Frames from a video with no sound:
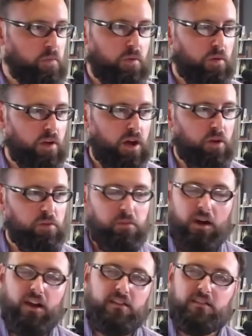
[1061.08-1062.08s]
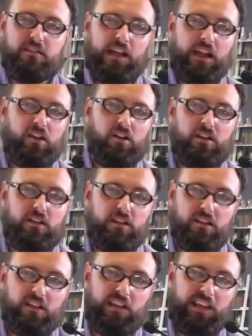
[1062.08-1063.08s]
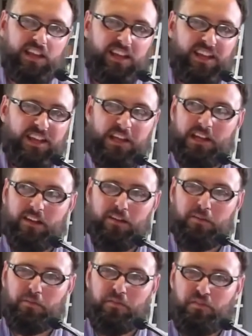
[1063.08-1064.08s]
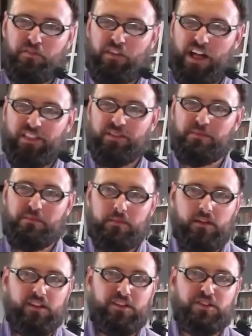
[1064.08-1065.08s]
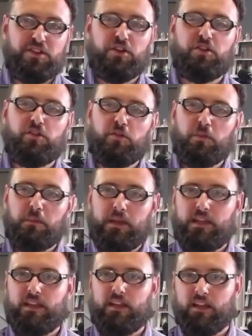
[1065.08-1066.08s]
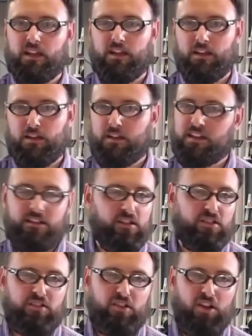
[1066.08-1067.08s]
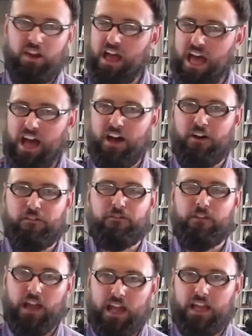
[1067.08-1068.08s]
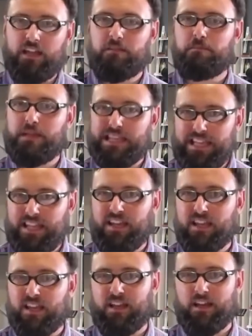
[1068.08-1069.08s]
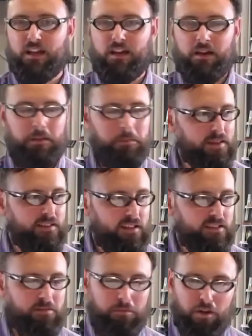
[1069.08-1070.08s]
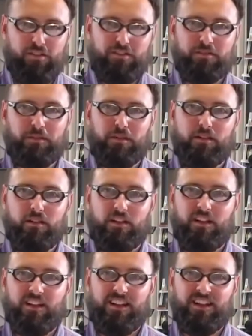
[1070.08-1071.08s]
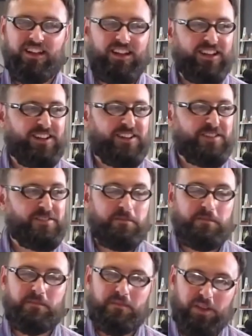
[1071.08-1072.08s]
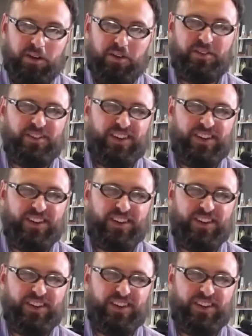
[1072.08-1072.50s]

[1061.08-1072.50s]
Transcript: Our minds cannot fathom an eternal being. He does not have a beginning. But that's impossible. No.